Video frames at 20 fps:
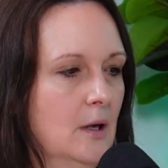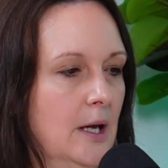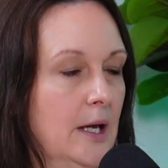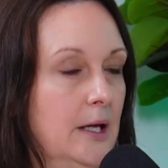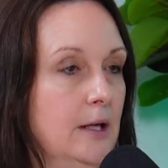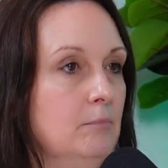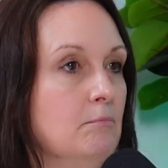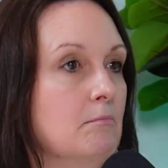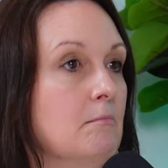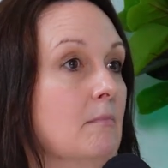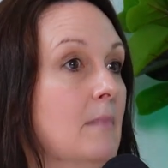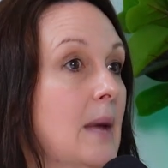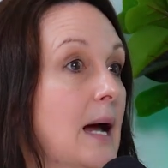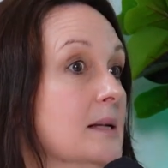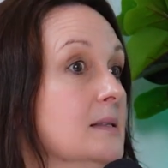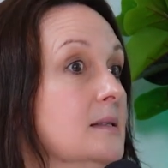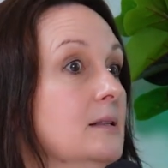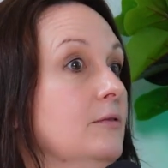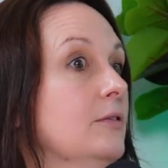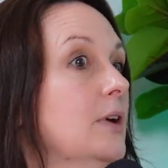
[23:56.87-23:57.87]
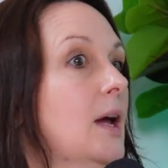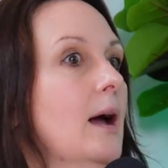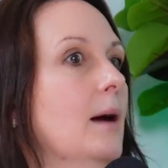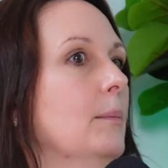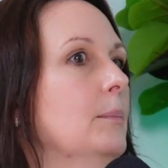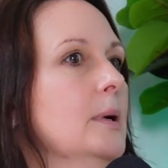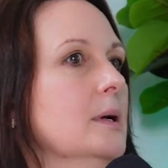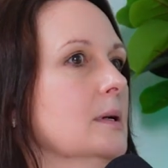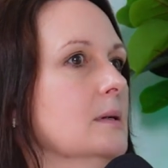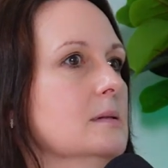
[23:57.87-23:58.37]
a massive
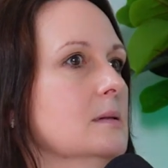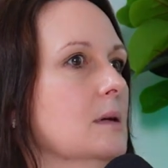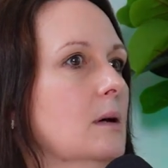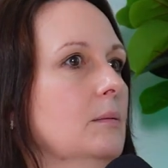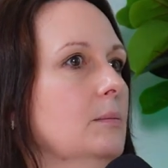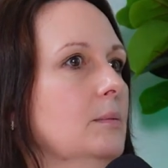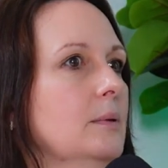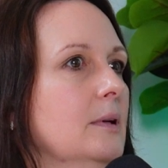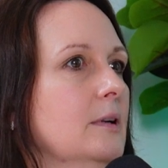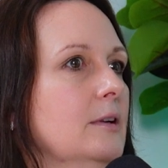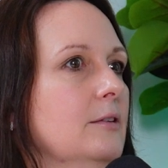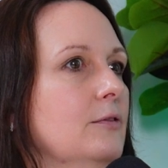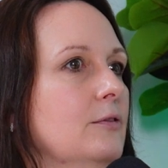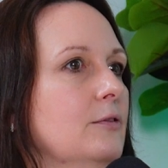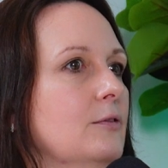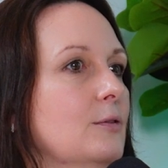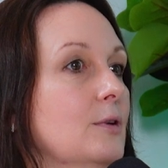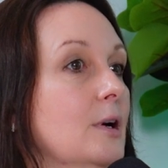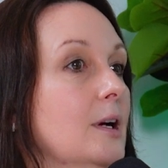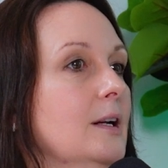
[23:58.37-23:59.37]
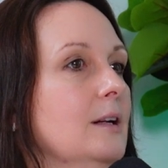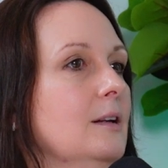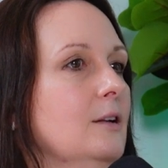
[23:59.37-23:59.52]
capex uplift, right?